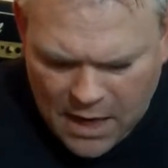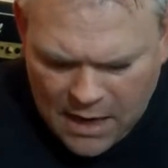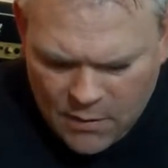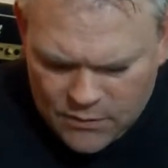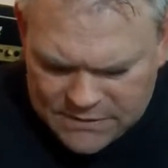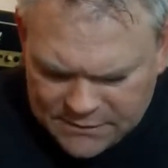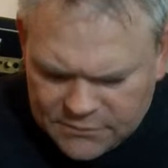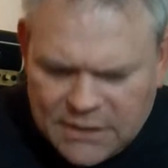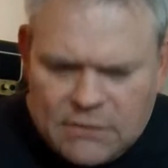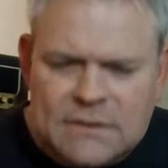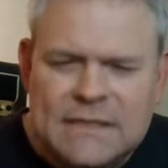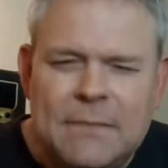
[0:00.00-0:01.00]
I was a
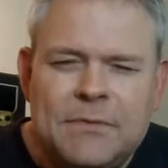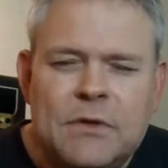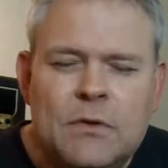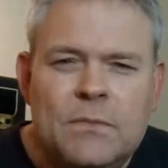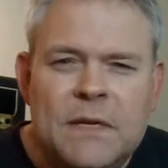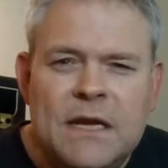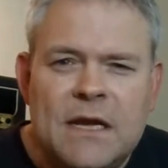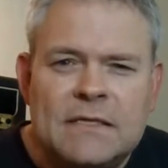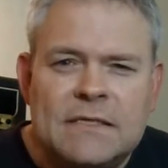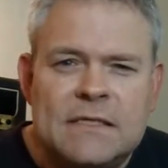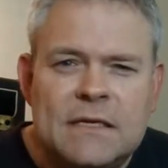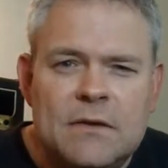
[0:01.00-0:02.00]
little skeptical
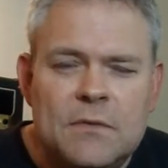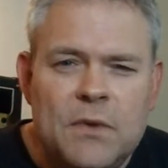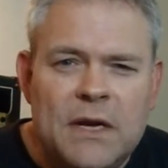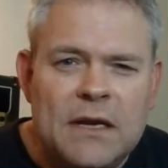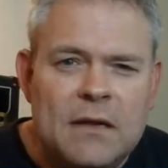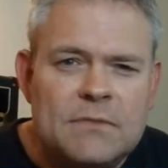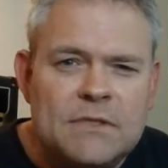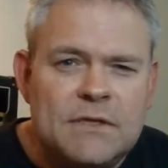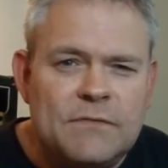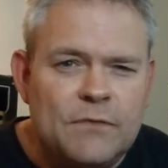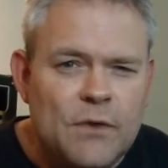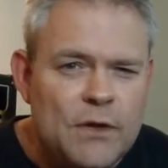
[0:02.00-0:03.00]
because when it comes
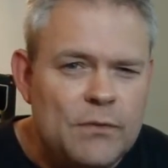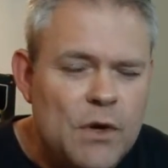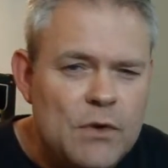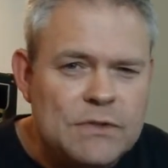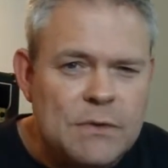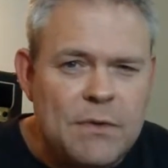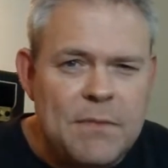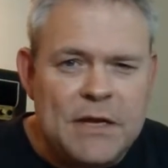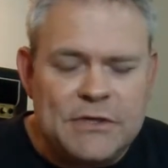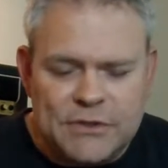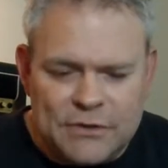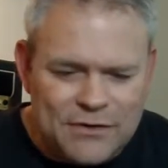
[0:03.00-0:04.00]
to Floyd Rose, I want to
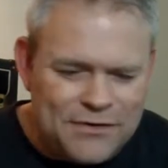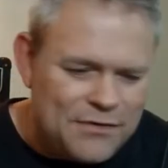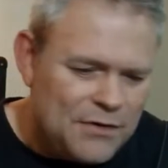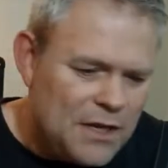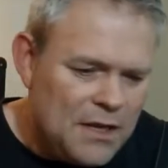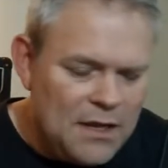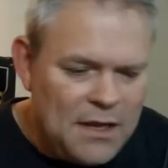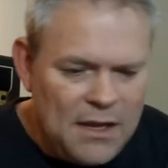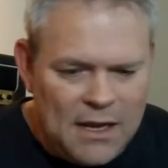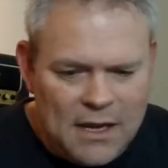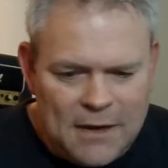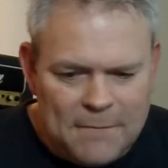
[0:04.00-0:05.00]
make sure
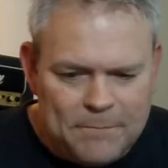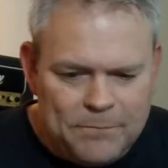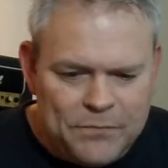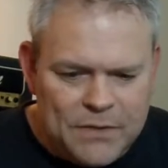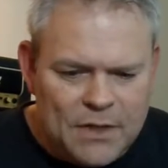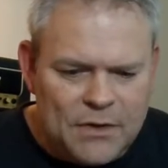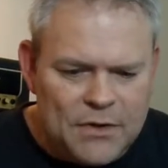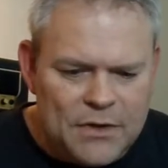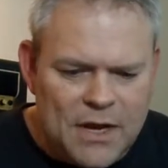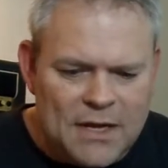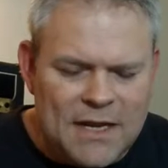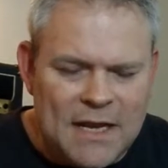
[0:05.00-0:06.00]
um, you know you're
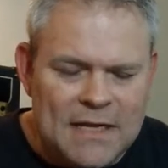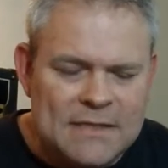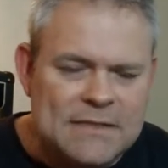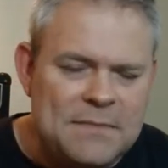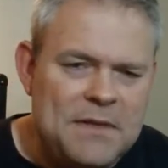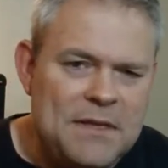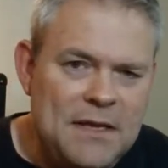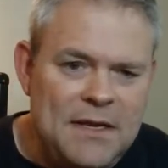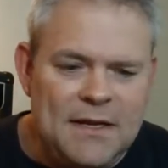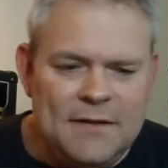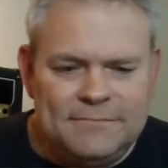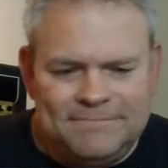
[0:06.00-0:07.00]
not getting some of
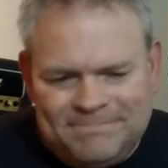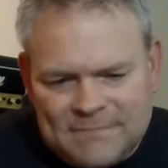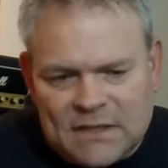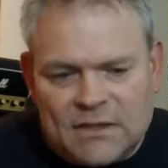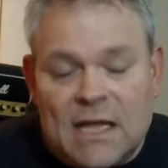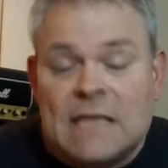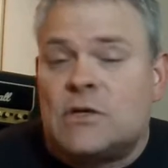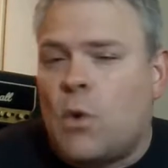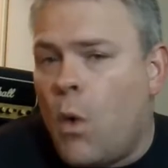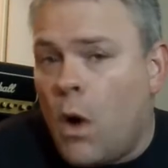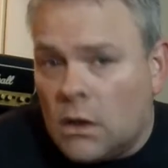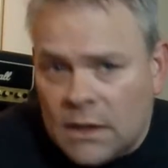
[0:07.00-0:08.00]
the less
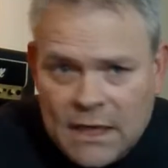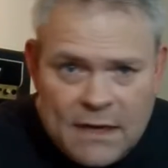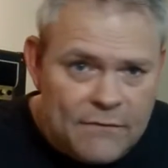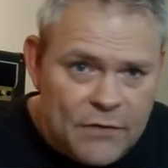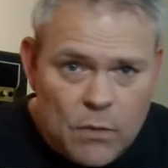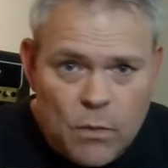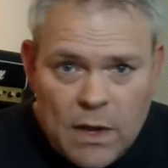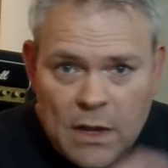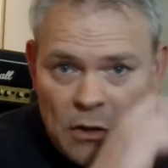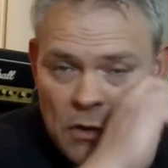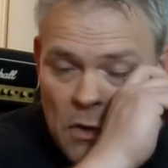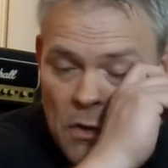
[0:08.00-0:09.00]
quality, if you
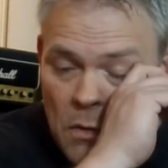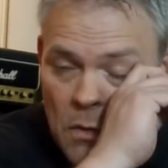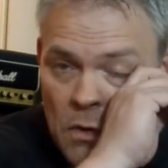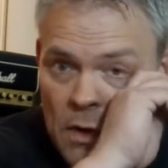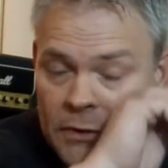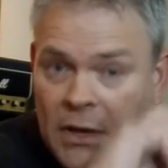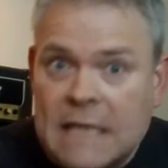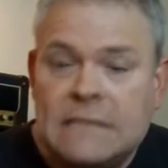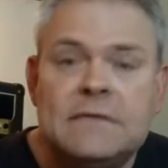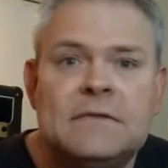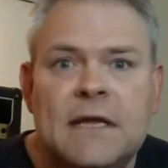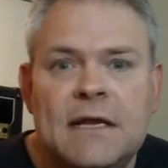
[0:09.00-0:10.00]
will, or
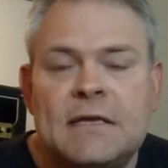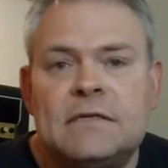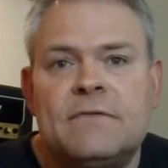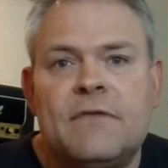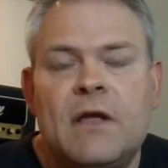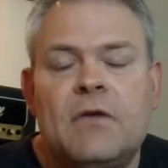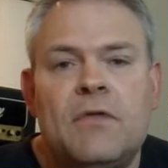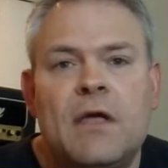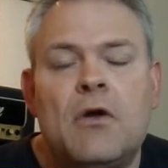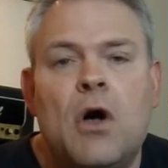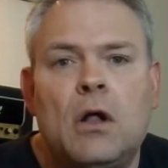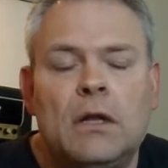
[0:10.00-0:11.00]
unlicensed, I guess they, they
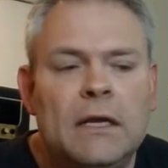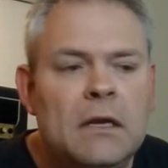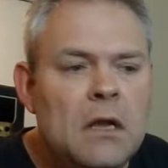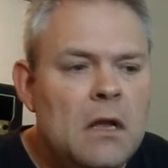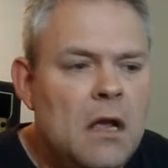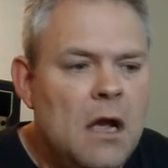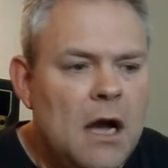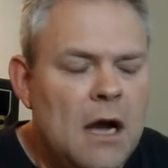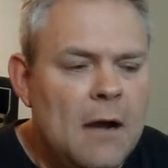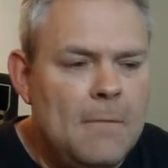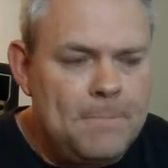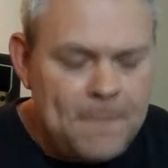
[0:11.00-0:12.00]
call it.
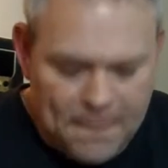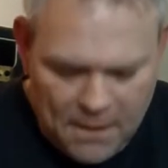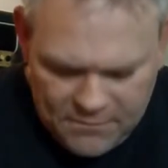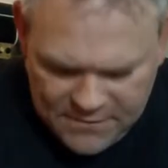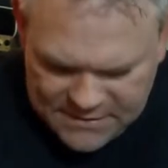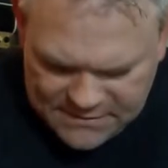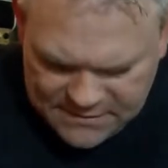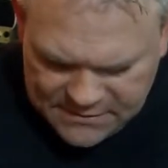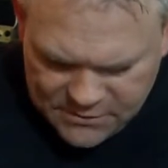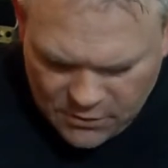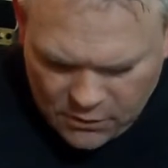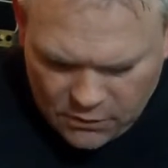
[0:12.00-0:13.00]
Um, this
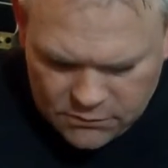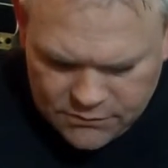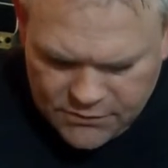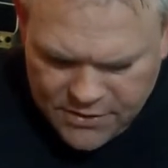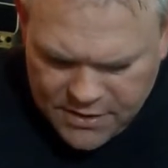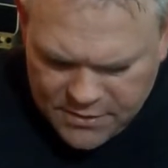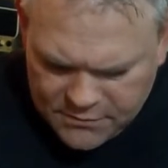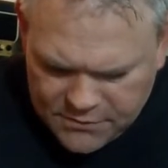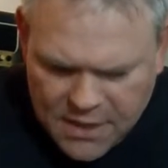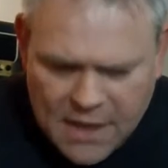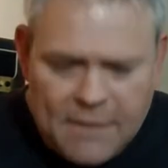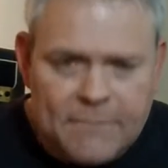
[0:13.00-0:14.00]
is called
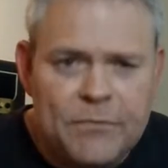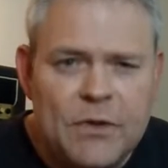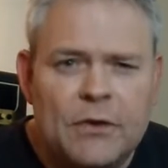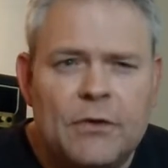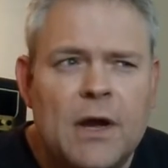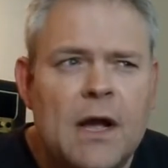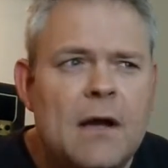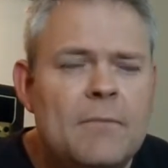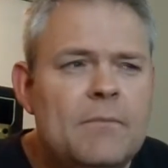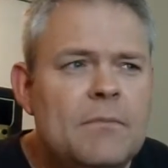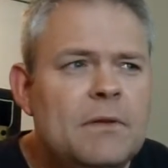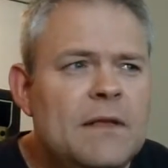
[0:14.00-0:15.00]
their, uh, their uh,
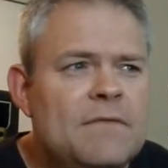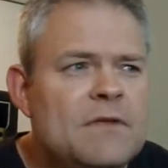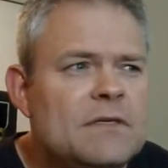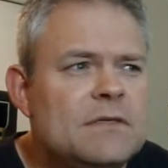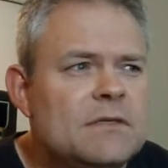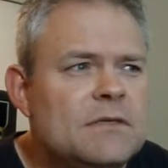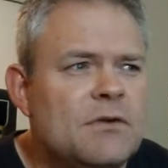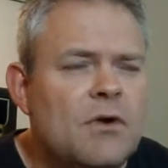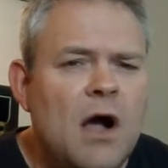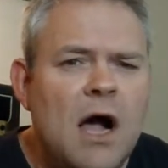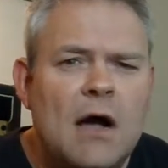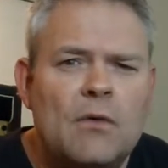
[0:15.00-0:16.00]
I believe this is their
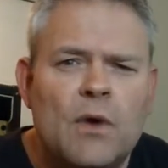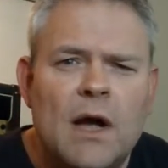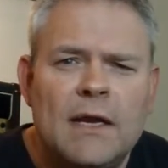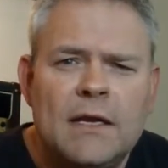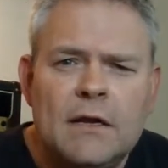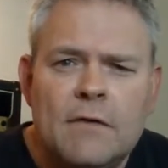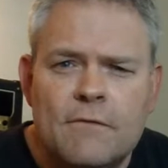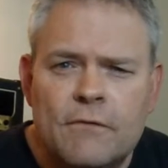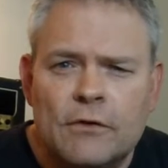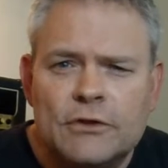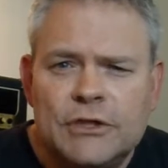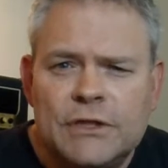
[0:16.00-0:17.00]
hot rod
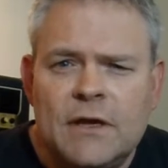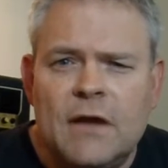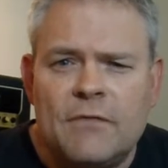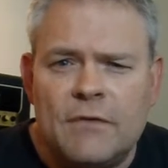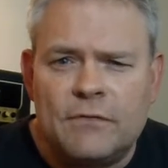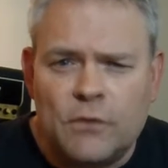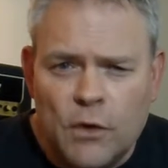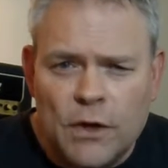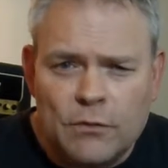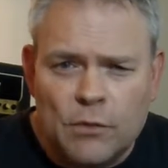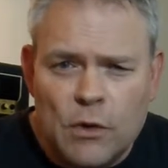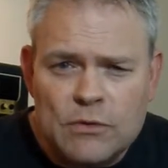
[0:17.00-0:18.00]
version of the
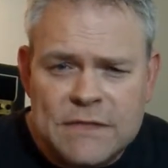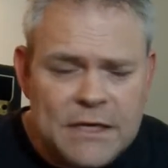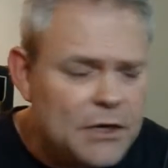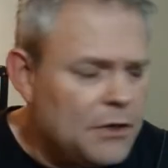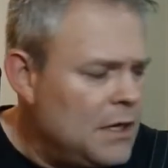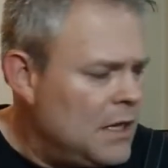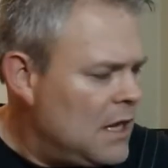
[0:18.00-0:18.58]
Floyd Rose here.